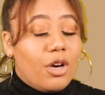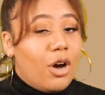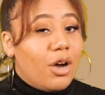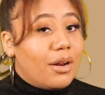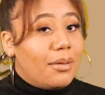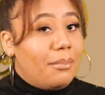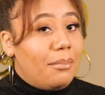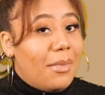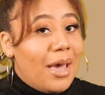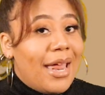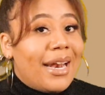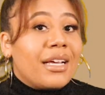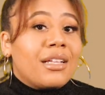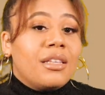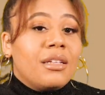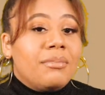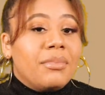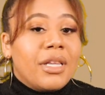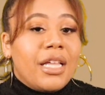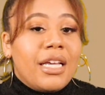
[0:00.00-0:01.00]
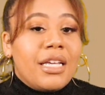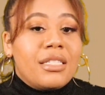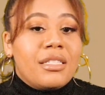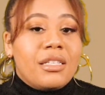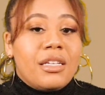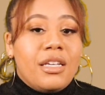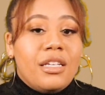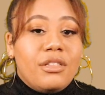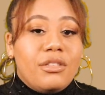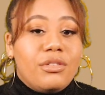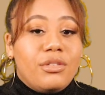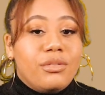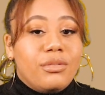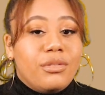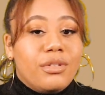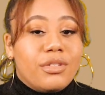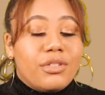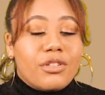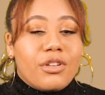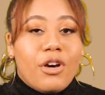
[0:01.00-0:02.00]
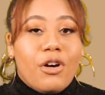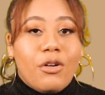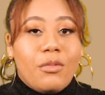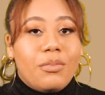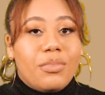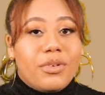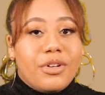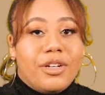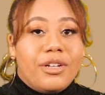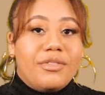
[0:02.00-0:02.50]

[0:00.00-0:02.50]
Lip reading: automatically place into the scope